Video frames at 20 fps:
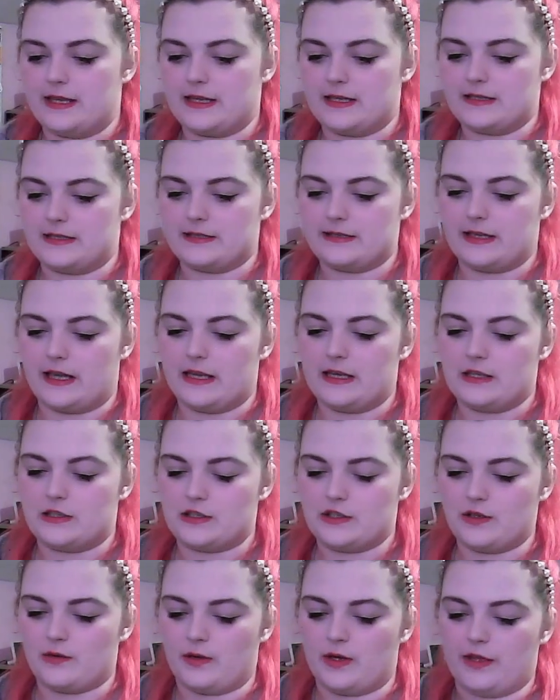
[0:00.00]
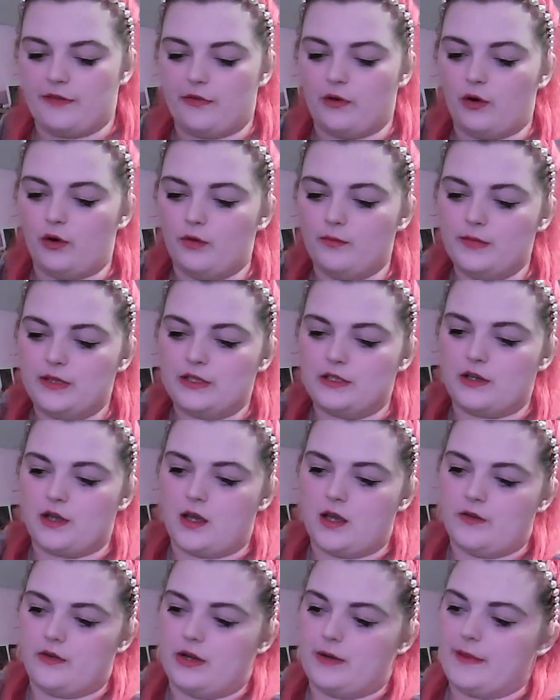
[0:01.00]
decided, you know what, if you're umming and
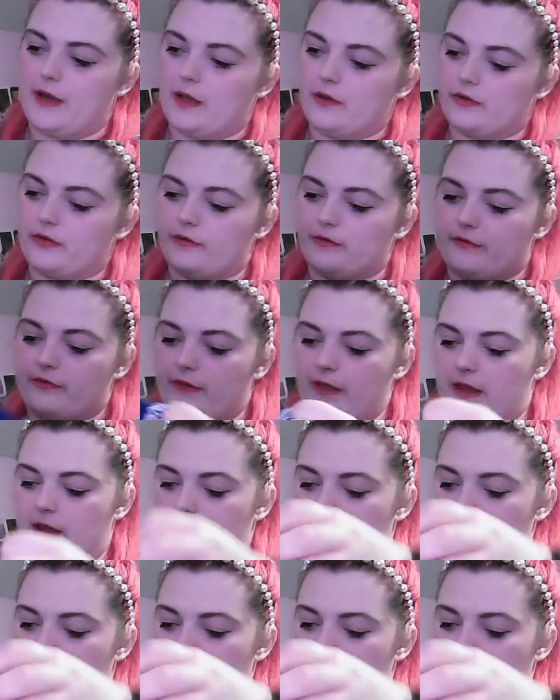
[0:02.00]
ahhing about something,